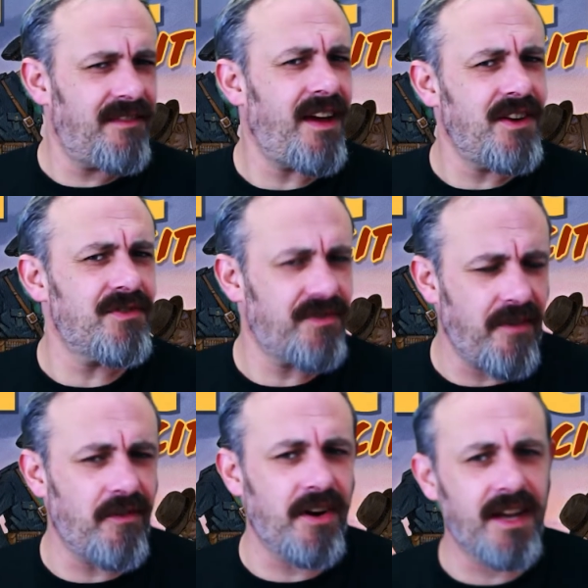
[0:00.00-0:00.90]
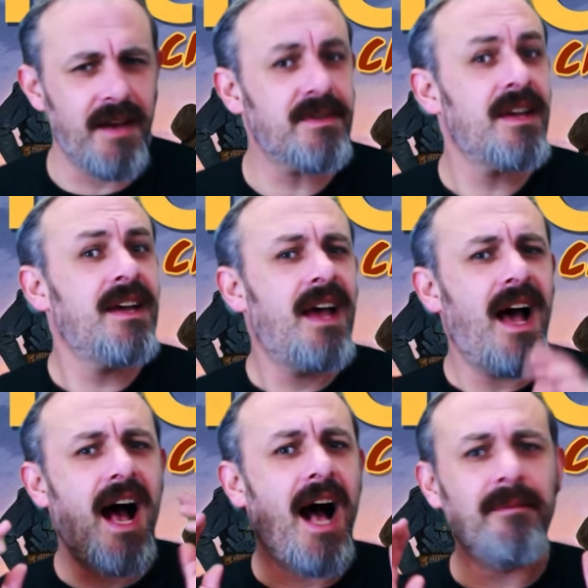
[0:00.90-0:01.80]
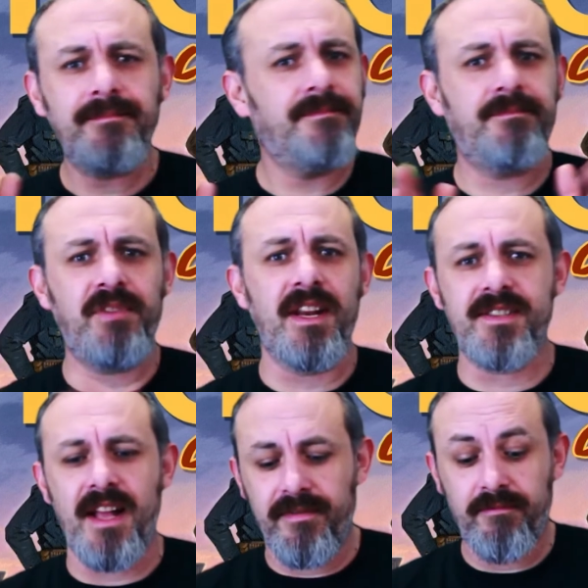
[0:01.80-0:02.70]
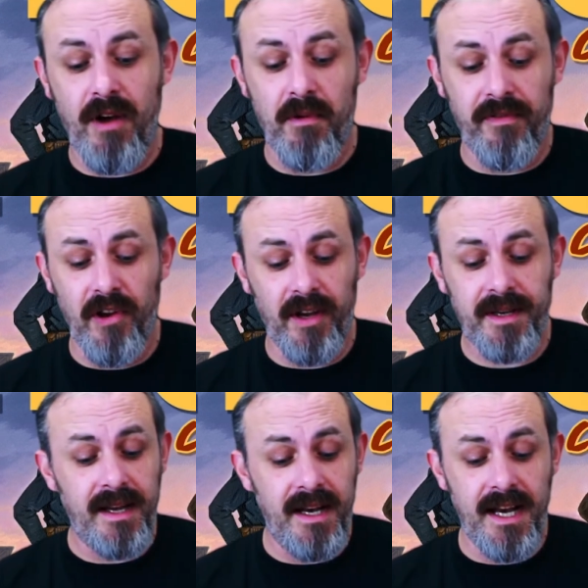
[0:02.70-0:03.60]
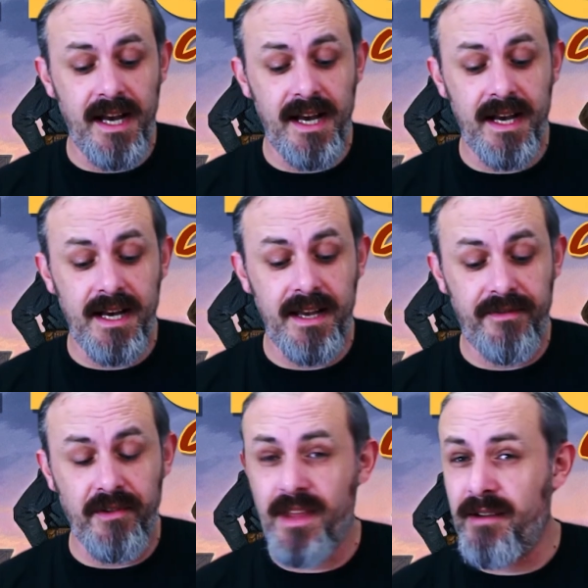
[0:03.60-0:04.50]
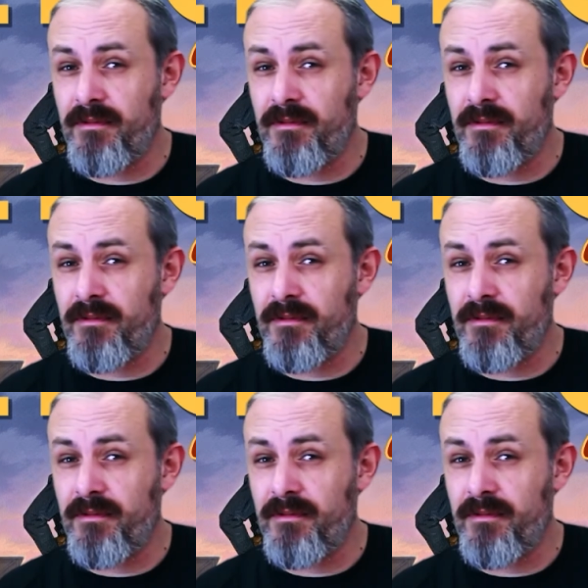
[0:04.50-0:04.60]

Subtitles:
of Angels, Vampire Games. Brilliant stuff. Well worth a look if you're that